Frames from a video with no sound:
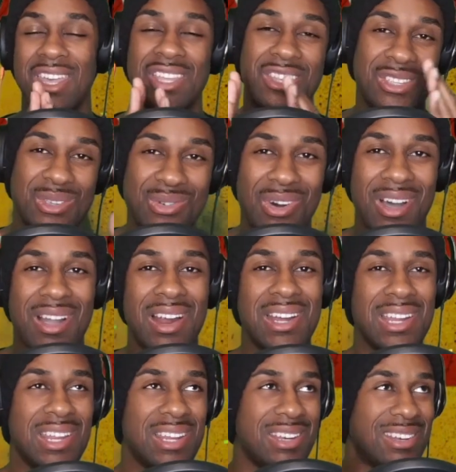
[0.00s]
You
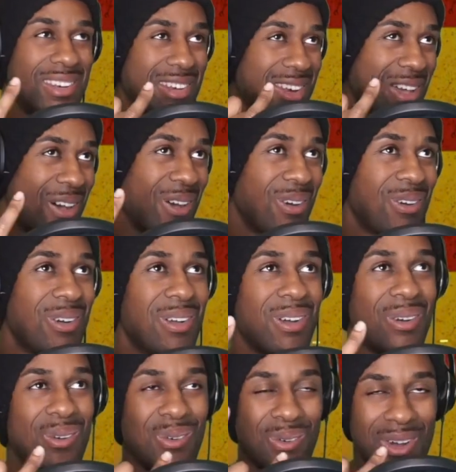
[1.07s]
already know
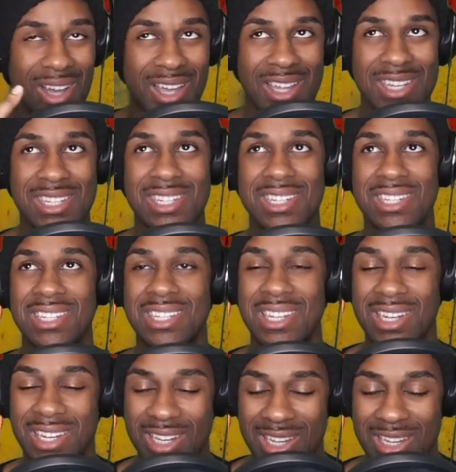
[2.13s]
what's the
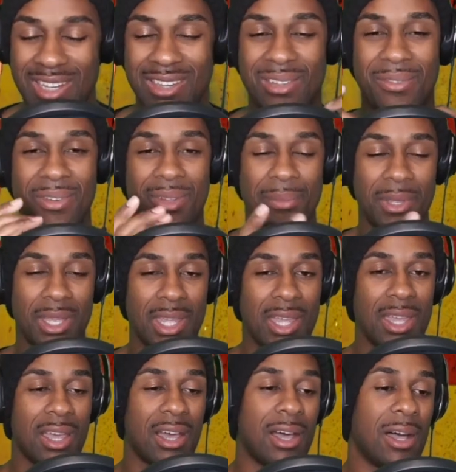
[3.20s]
D. You feel
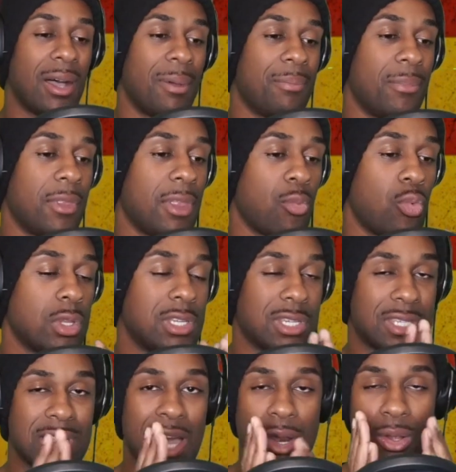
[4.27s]
me? Which is
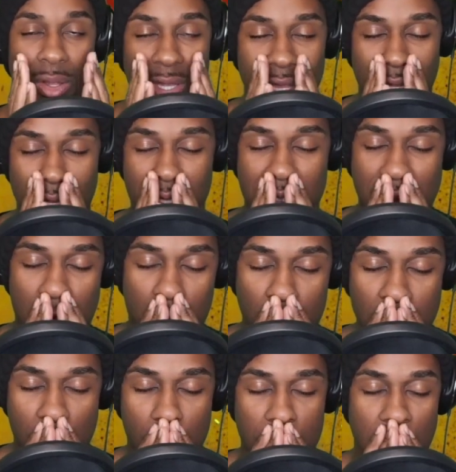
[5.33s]
title. Yeah,
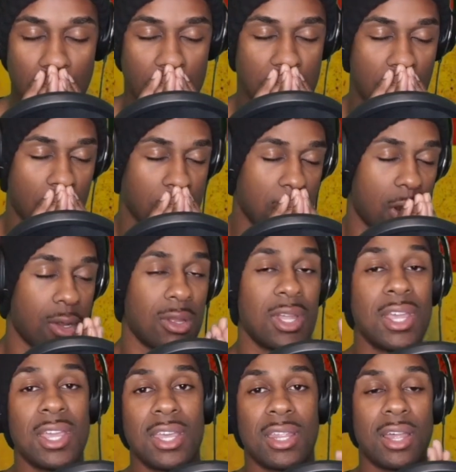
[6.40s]
title.
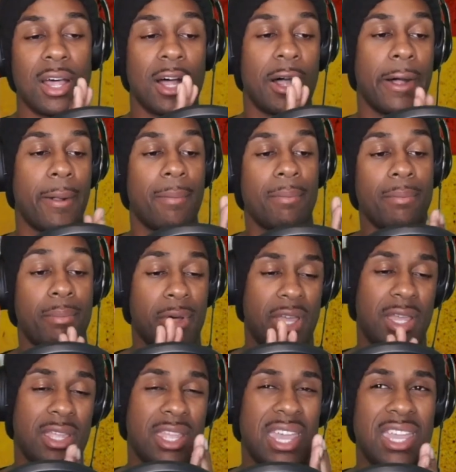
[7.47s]

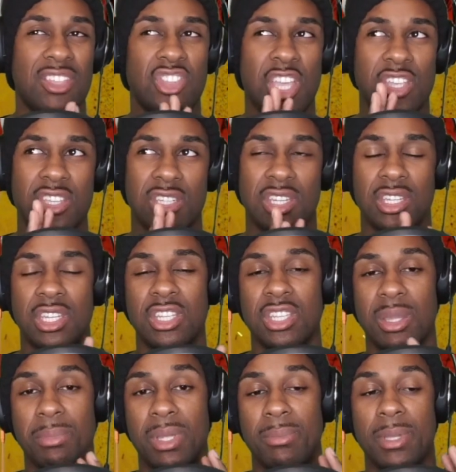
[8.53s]
But, yeah, he changed it to
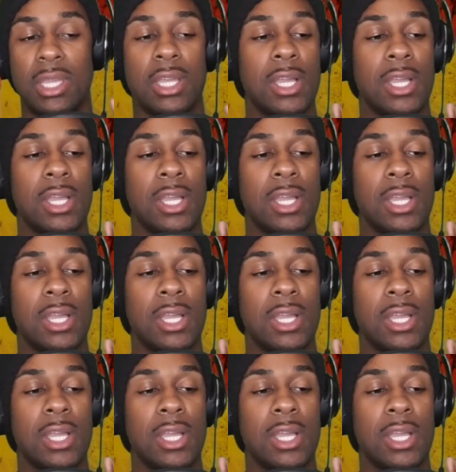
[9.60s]
TJ BB.